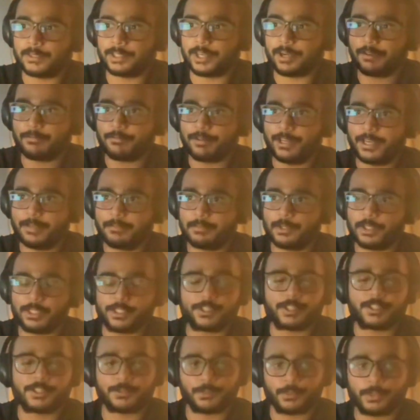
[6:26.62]
yeah, very
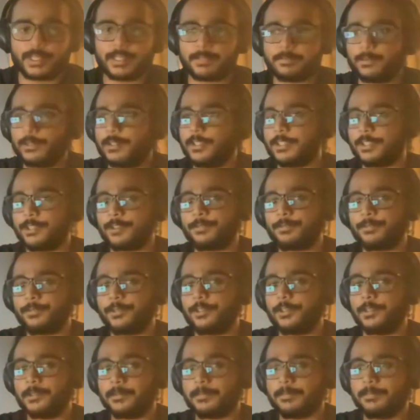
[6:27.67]
bullish
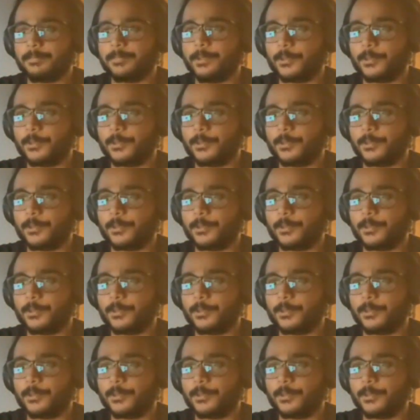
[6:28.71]
for